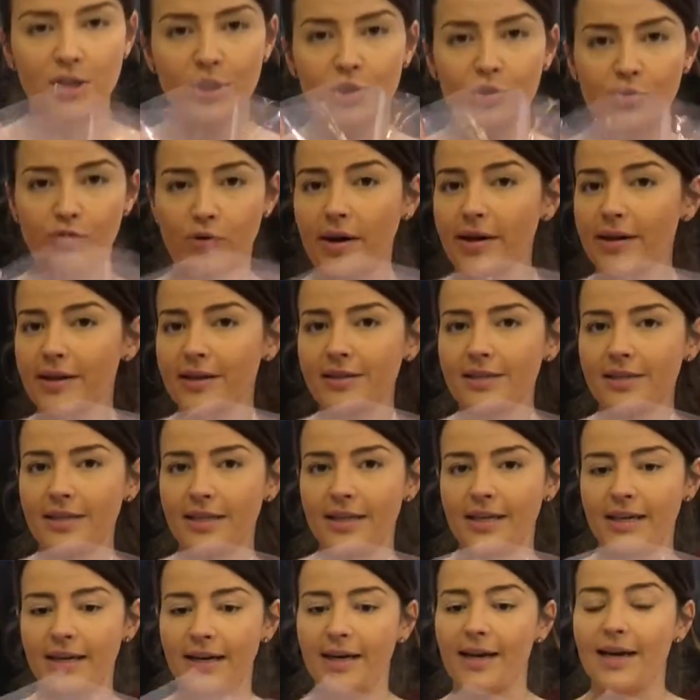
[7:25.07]
straight into
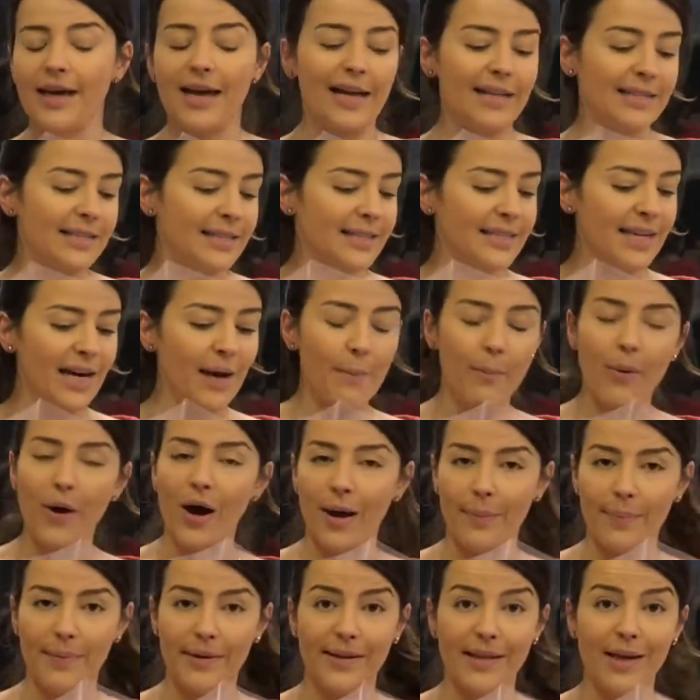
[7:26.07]
here and start
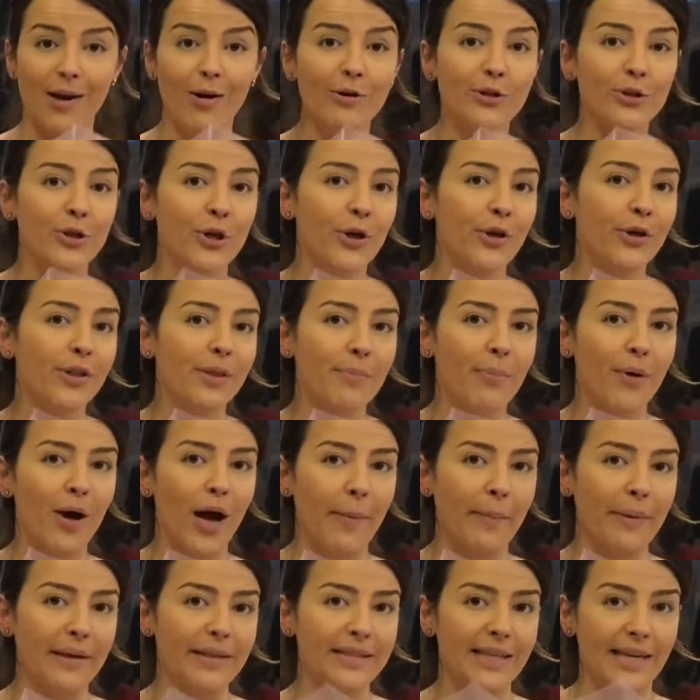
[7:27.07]
piping. Now, I'll show you the
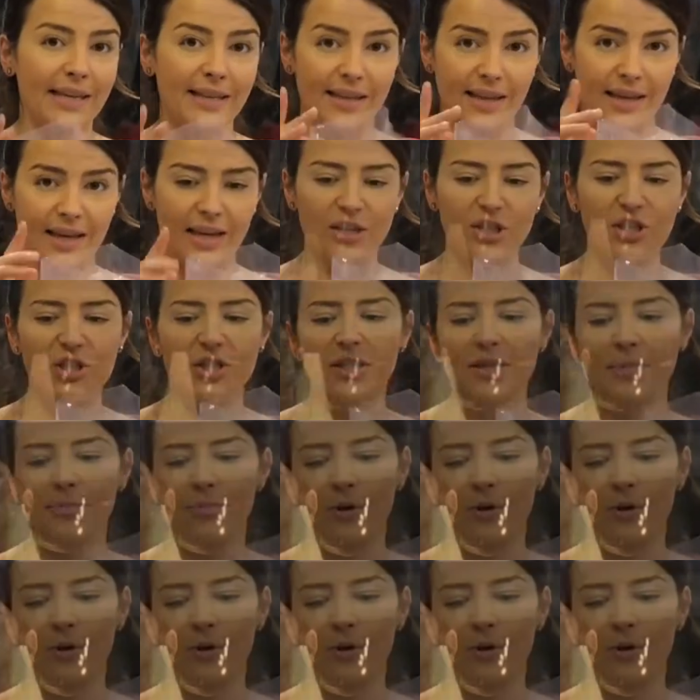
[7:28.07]
piping technique in just a